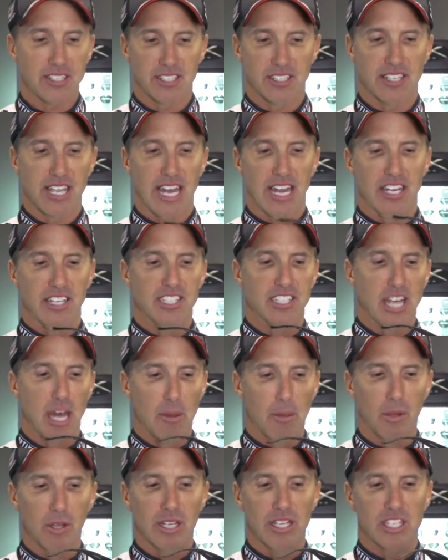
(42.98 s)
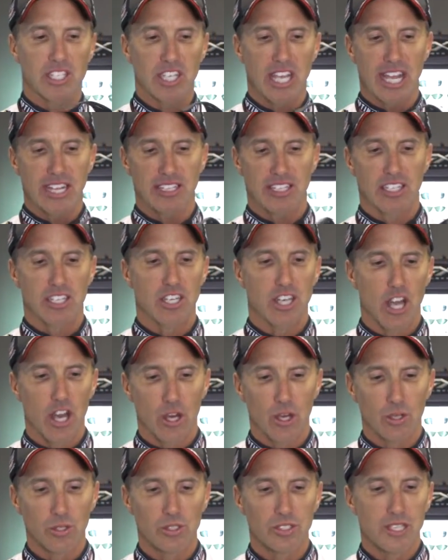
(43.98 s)
It's got a double injected
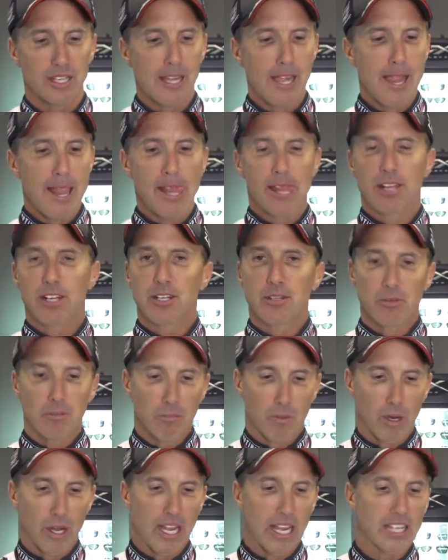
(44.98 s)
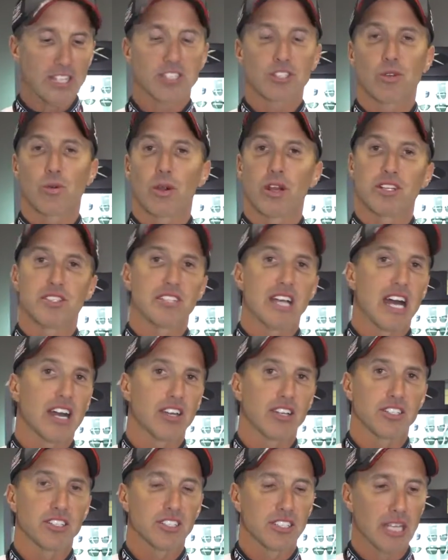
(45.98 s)
nose bridge to where it's not
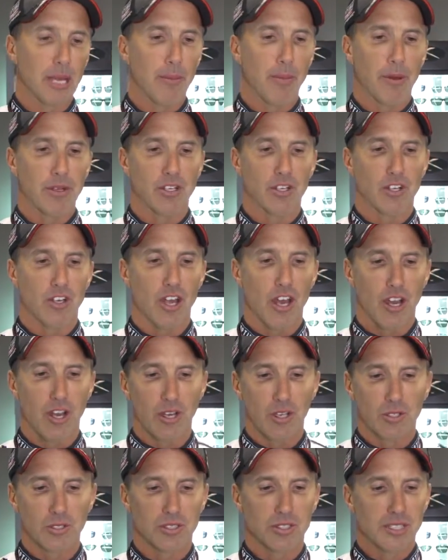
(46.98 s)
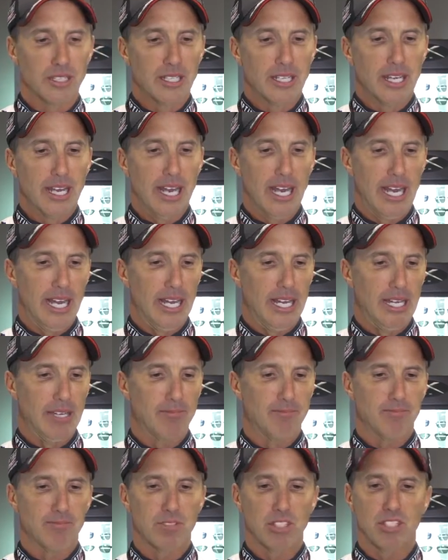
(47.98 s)
going to slip on your nose.
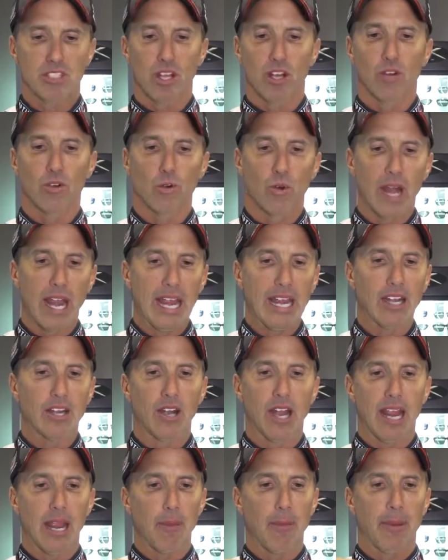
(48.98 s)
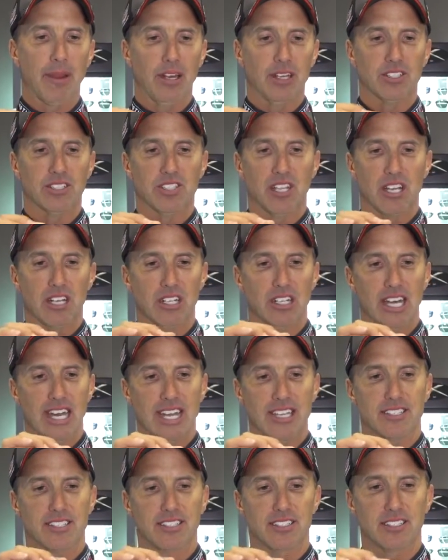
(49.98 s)
Just a great, great pair of
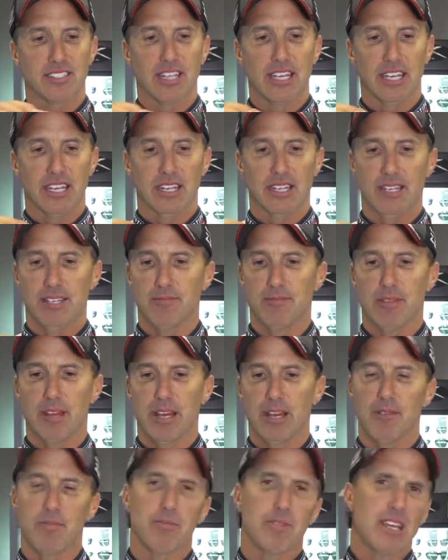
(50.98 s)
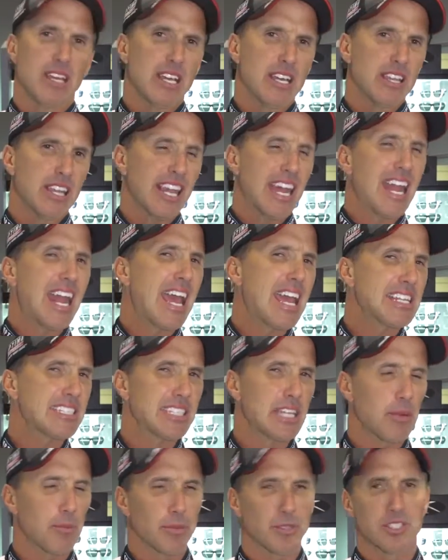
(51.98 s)
sunglasses that they got
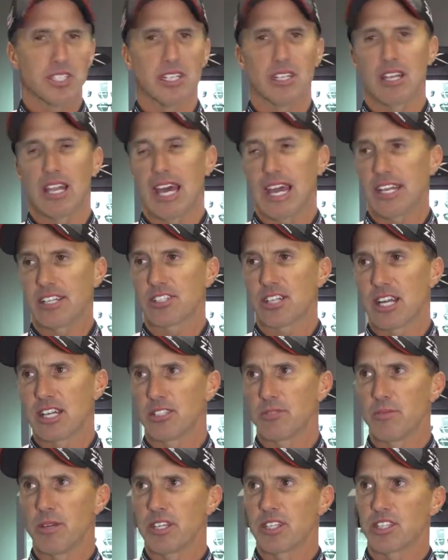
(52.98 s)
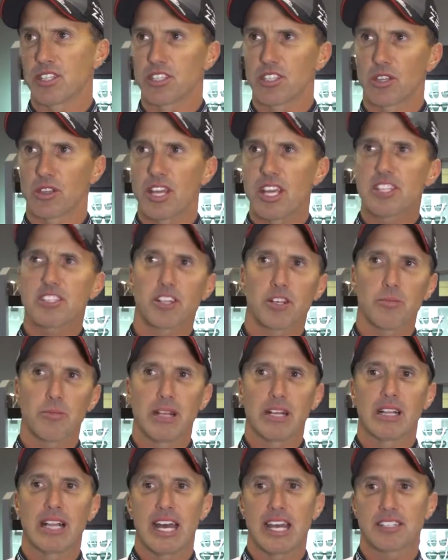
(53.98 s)
18% light transmission. So these are going to
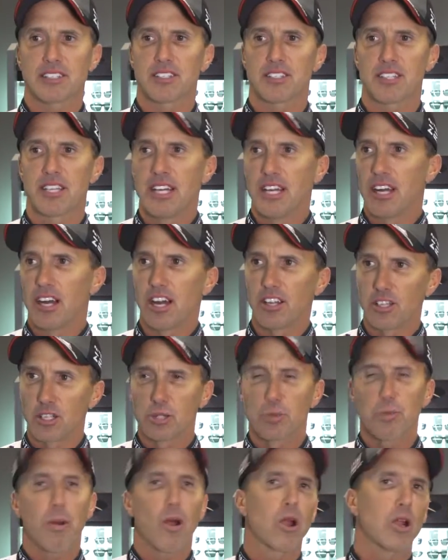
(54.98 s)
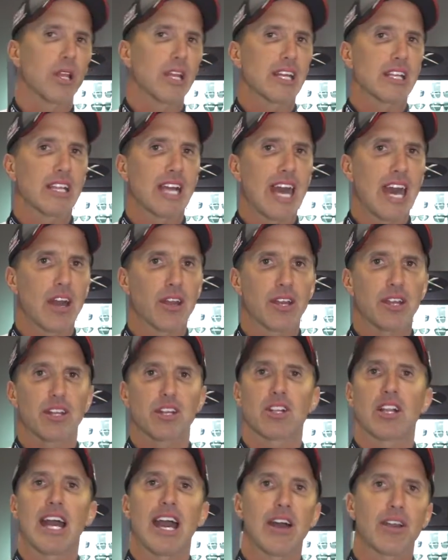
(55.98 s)
be glasses on those partly cloudy to
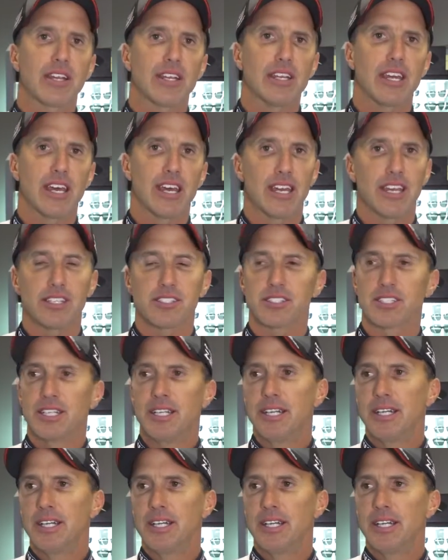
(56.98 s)
cloudy days.